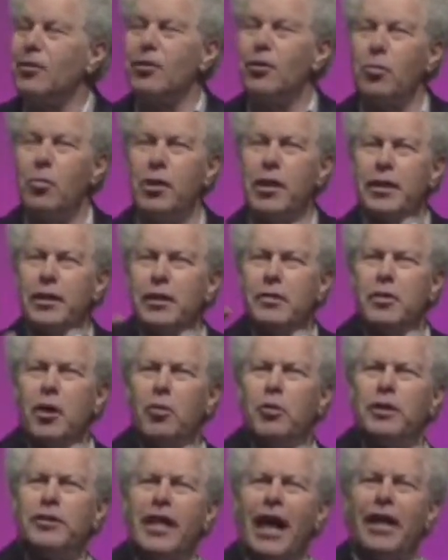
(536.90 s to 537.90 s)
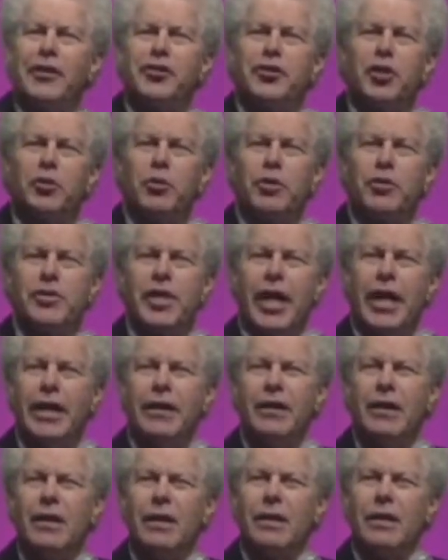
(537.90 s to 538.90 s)
With a little note attached to it
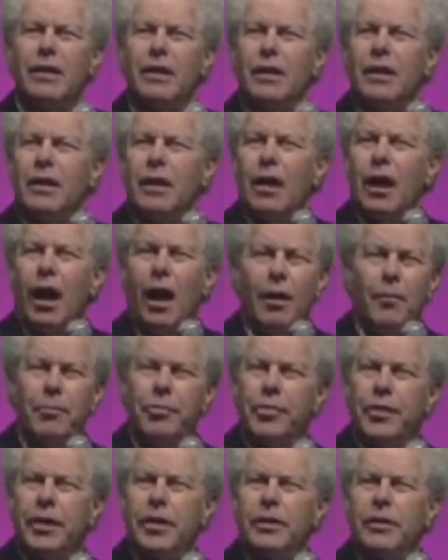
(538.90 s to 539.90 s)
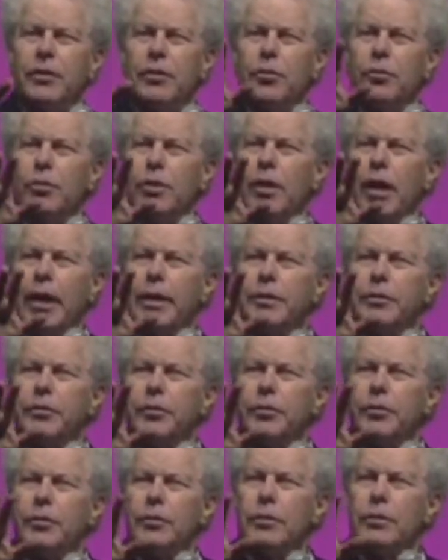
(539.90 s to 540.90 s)
saying, I'm thinking of you
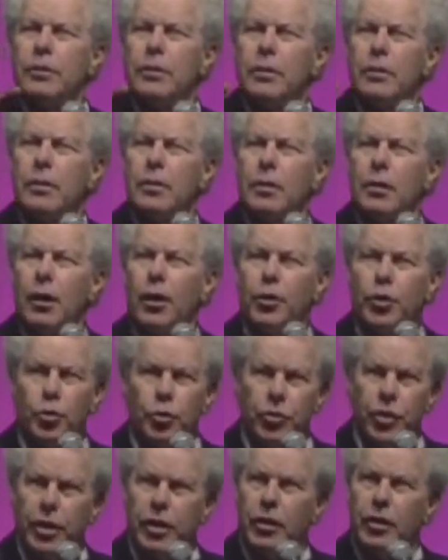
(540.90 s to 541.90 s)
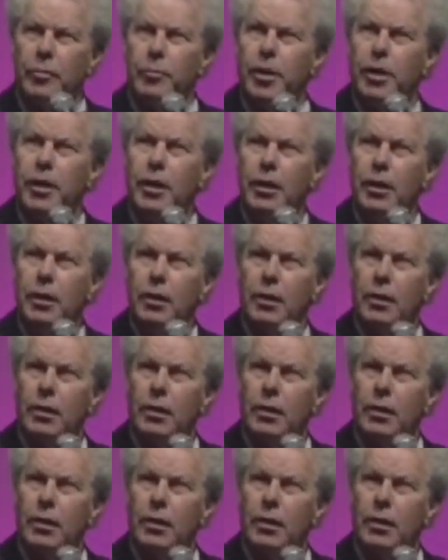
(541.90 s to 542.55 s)
tonight. Are you thinking of me?